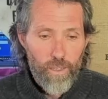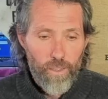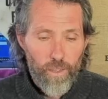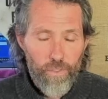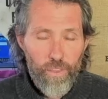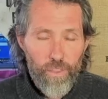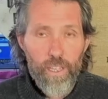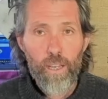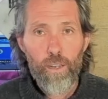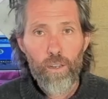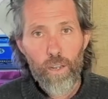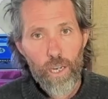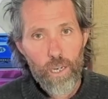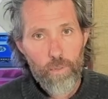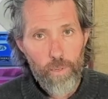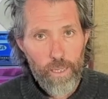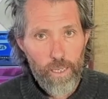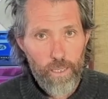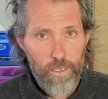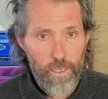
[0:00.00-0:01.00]
The thing I like
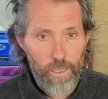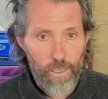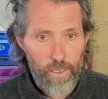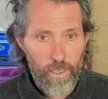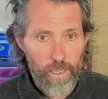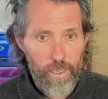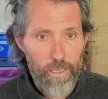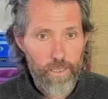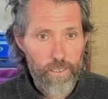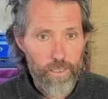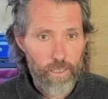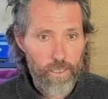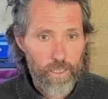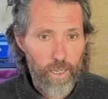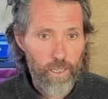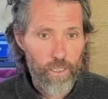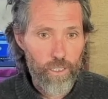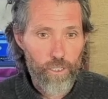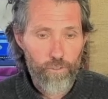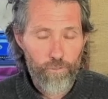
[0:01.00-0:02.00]
about that technique is it
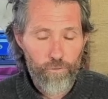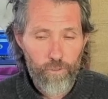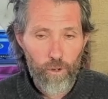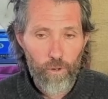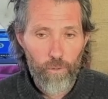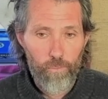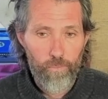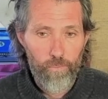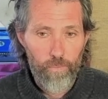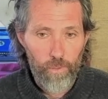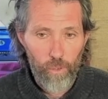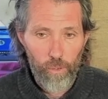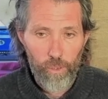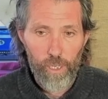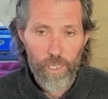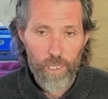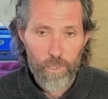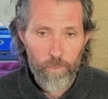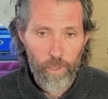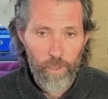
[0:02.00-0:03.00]
takes you from
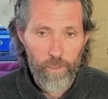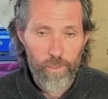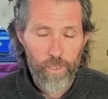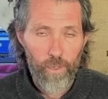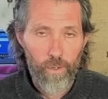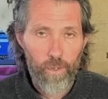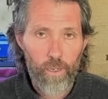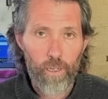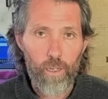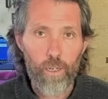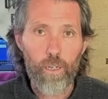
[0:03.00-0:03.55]
looking at the boat and going,